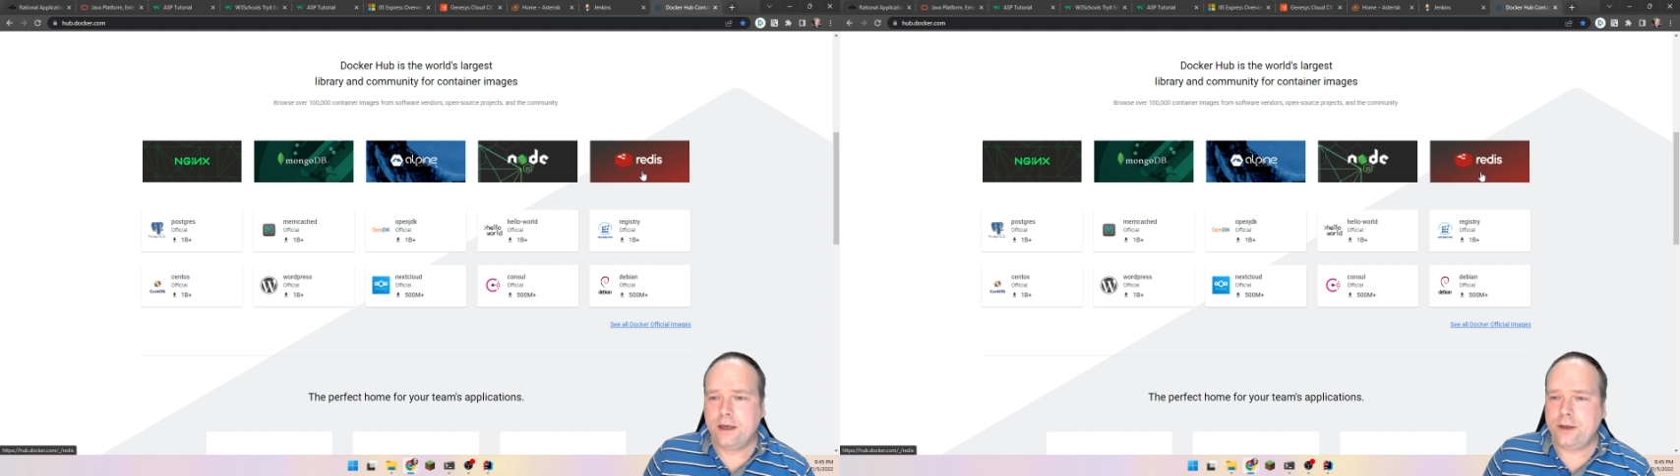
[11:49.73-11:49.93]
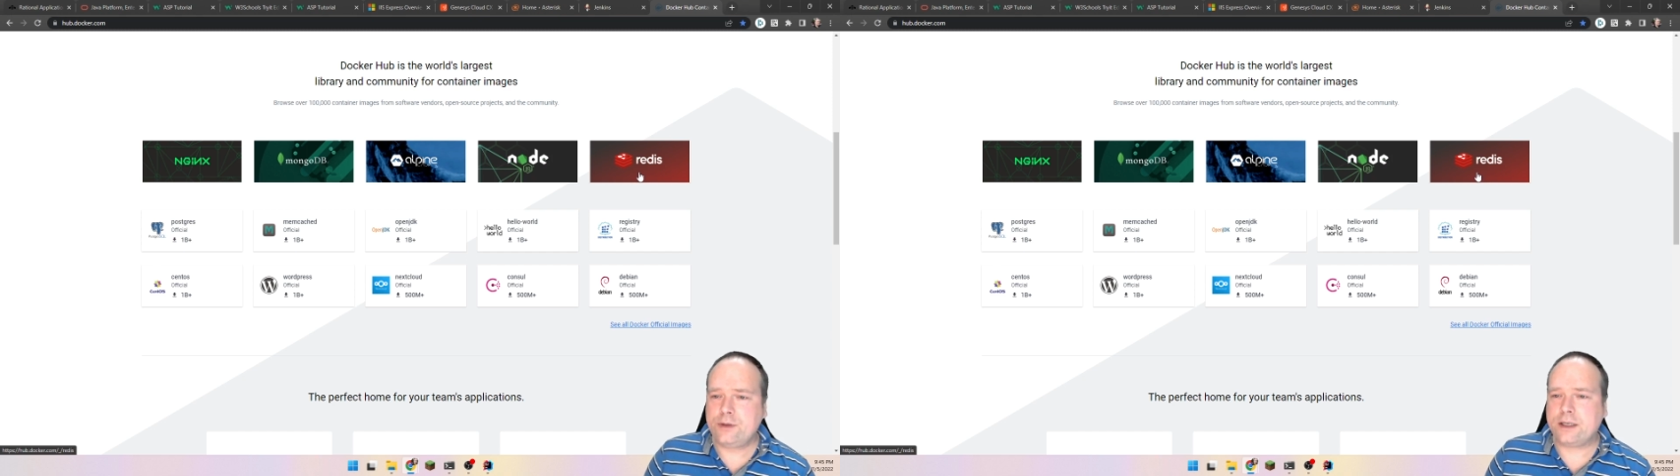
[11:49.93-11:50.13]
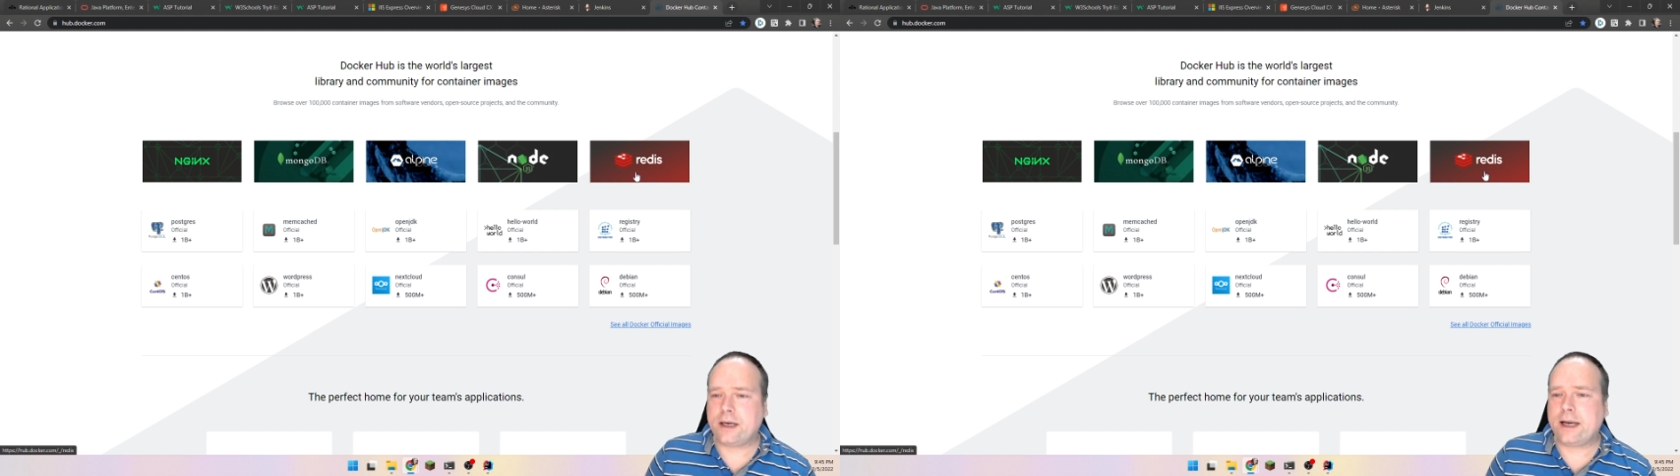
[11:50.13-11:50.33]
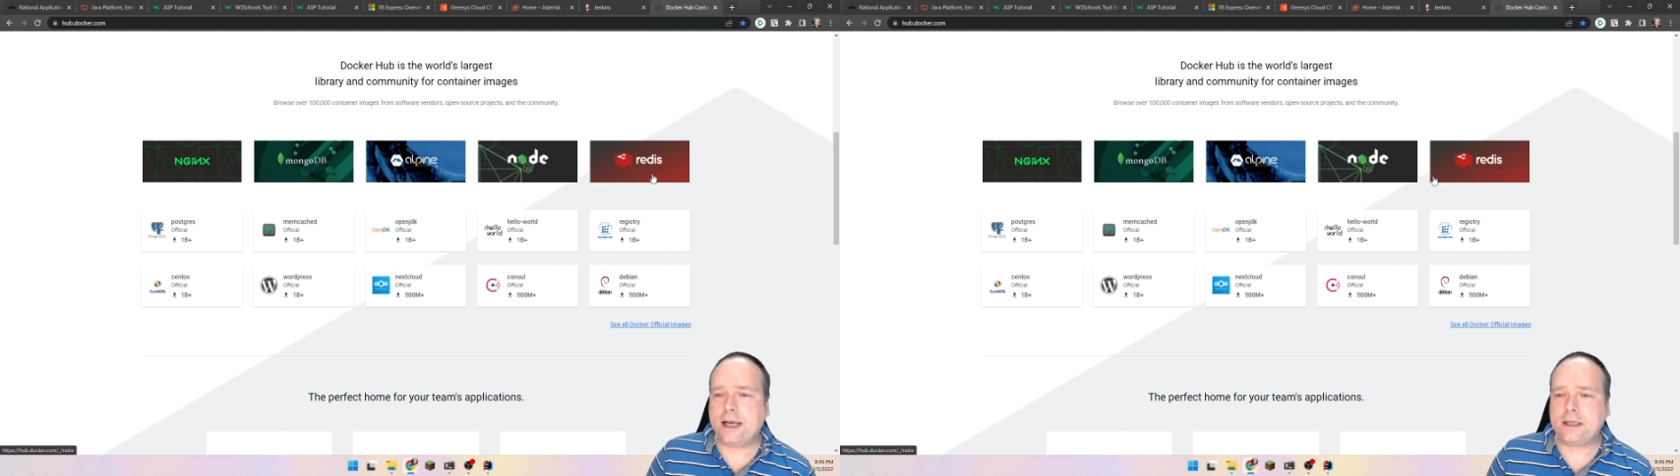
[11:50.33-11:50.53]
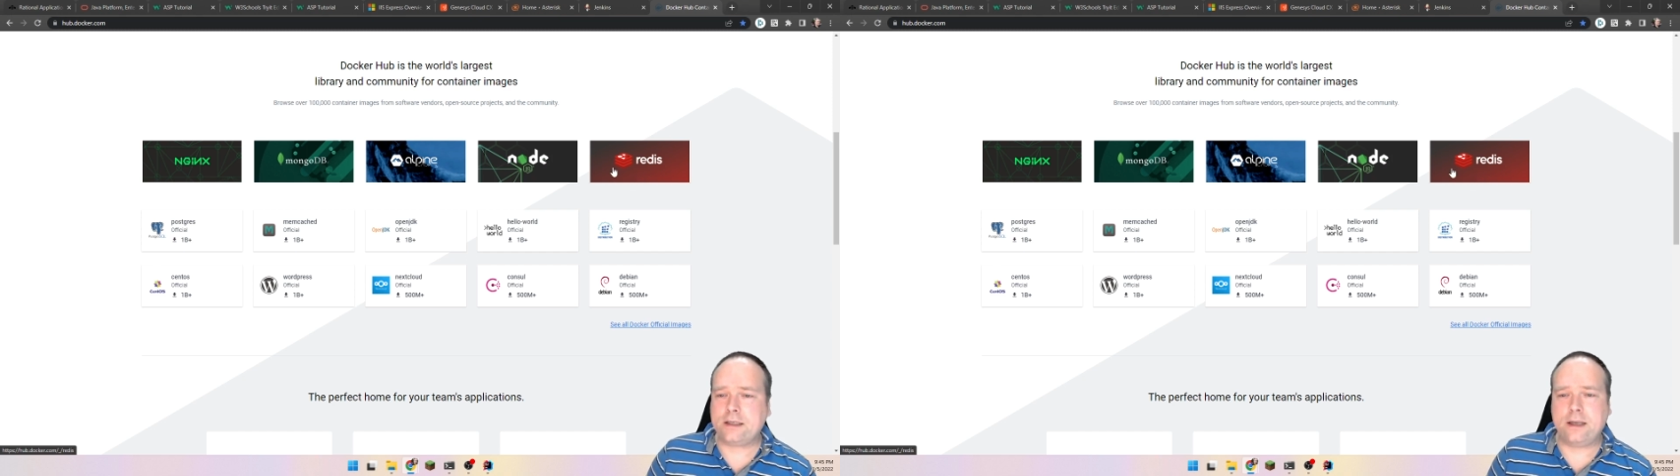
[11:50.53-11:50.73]
using a
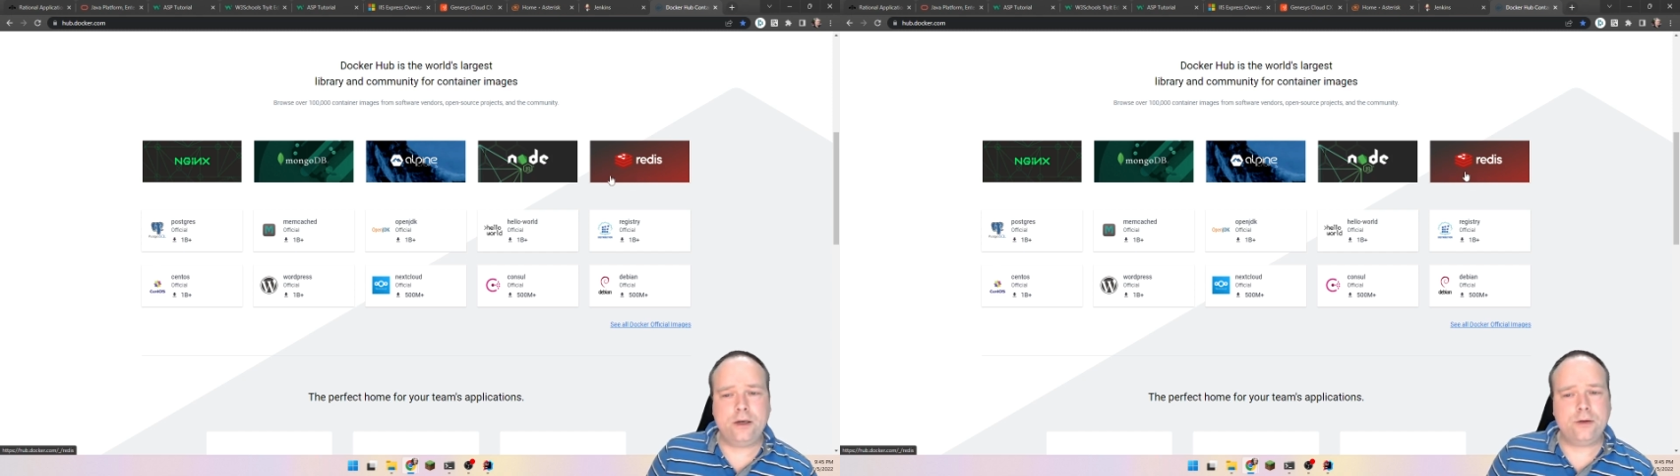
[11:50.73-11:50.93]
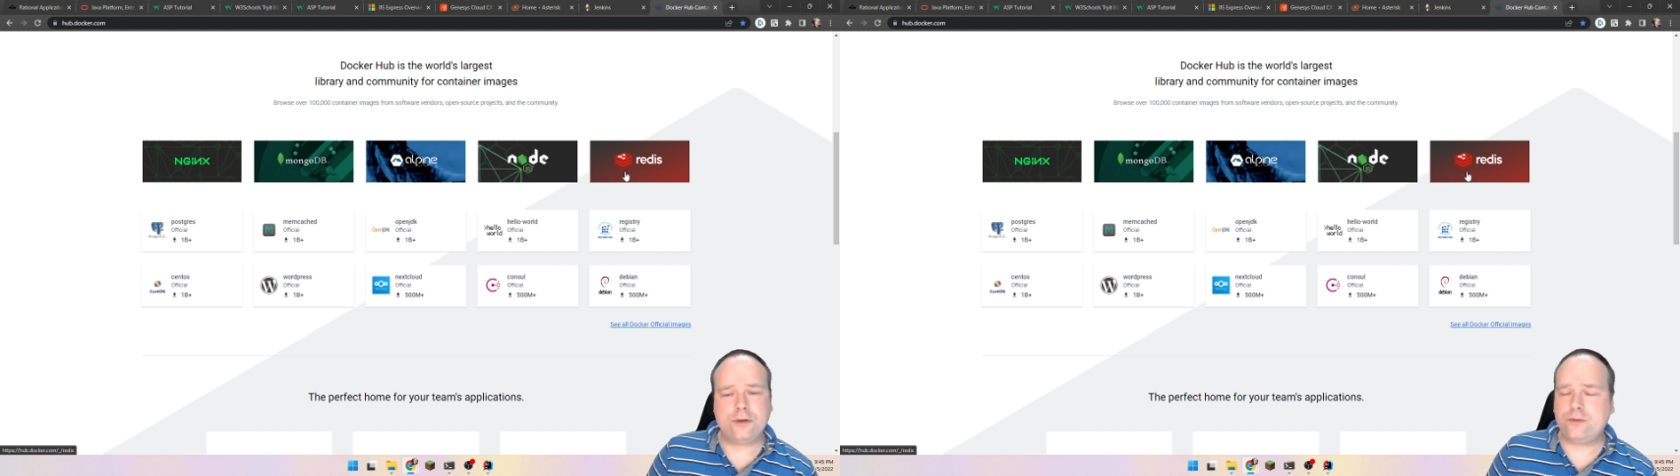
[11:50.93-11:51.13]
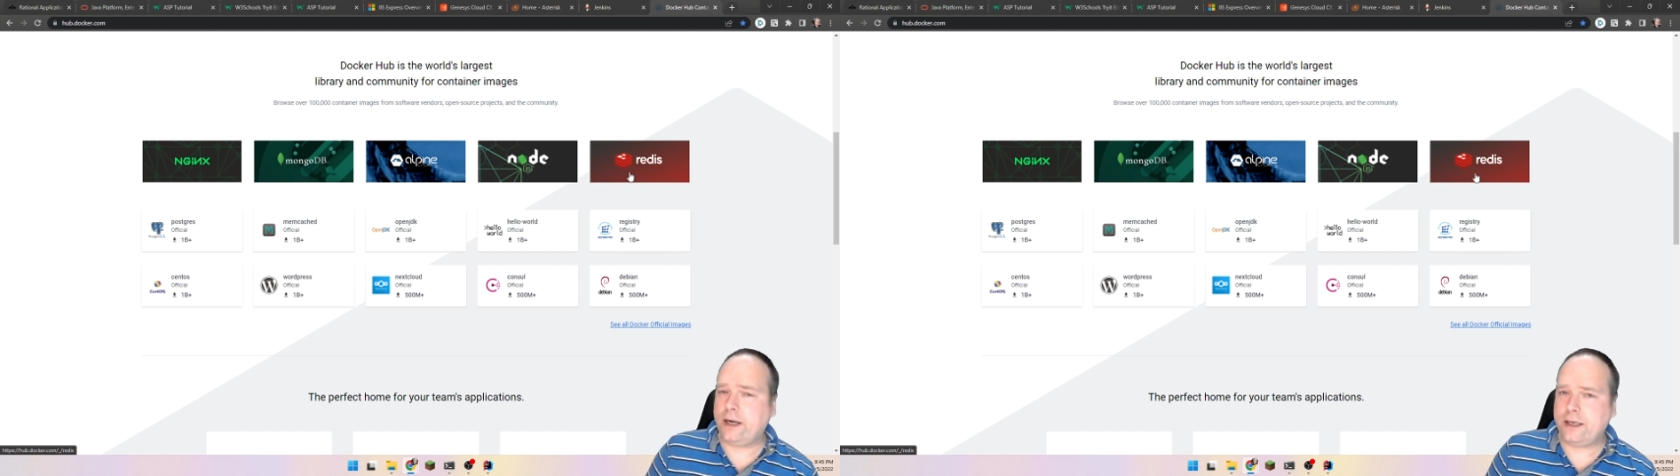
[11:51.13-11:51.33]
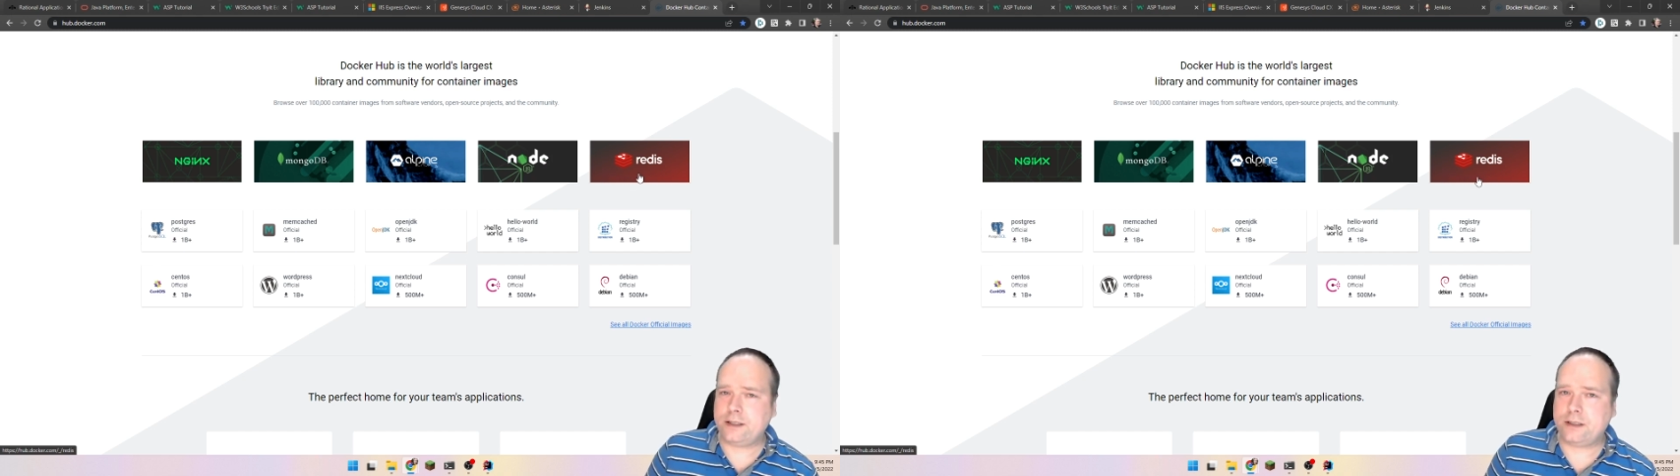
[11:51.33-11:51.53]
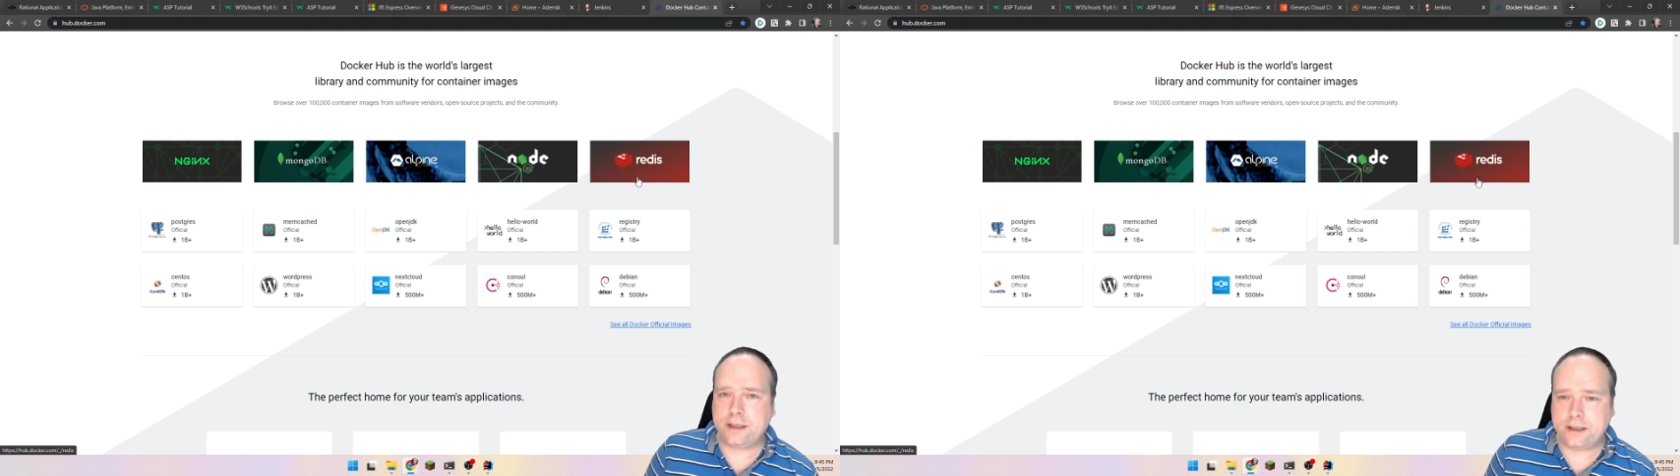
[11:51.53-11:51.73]
cache, then use Redis.